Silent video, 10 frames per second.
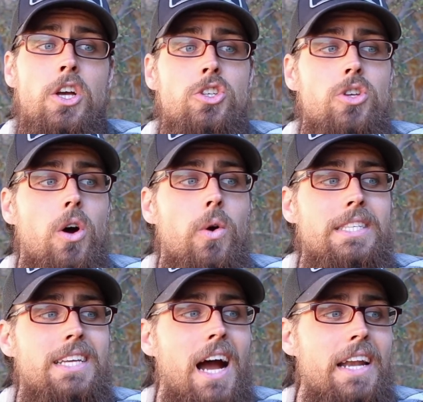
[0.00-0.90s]
So
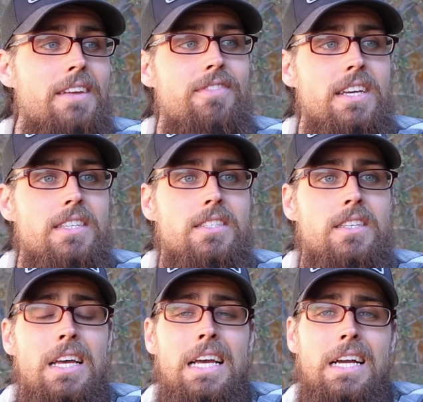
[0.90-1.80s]
it's kind of this
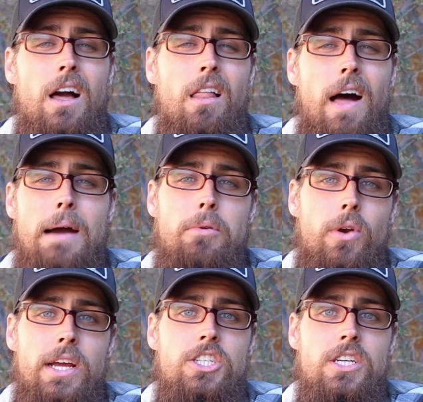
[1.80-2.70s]

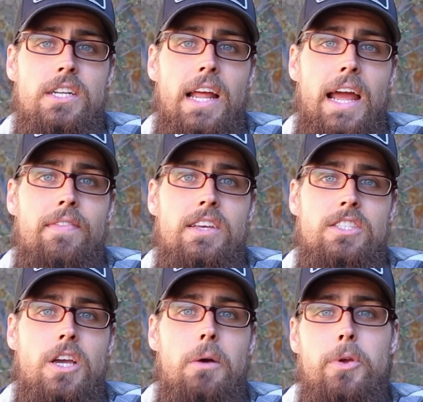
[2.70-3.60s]
collaboration and
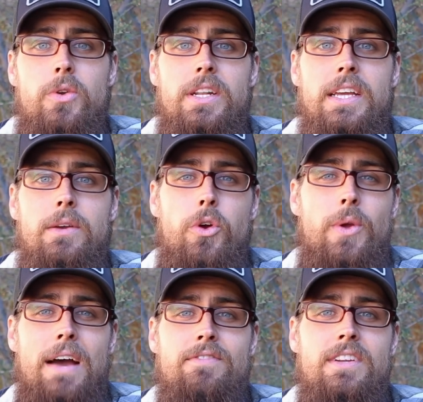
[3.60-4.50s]
this community where
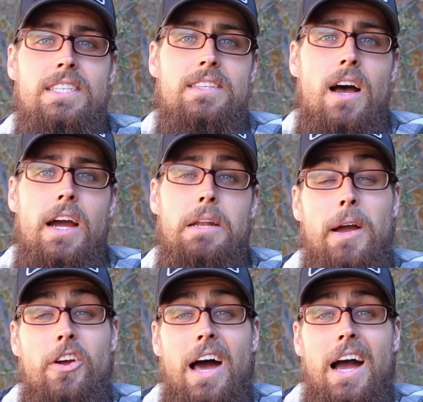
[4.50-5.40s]
you have to decide, am
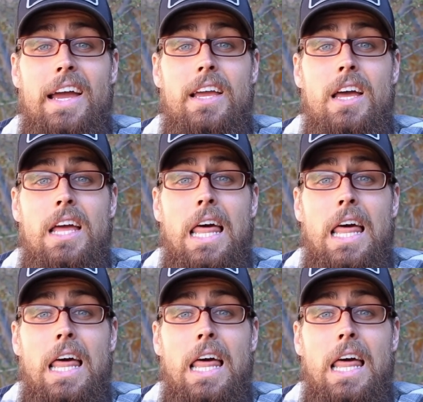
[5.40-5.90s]
I going to hike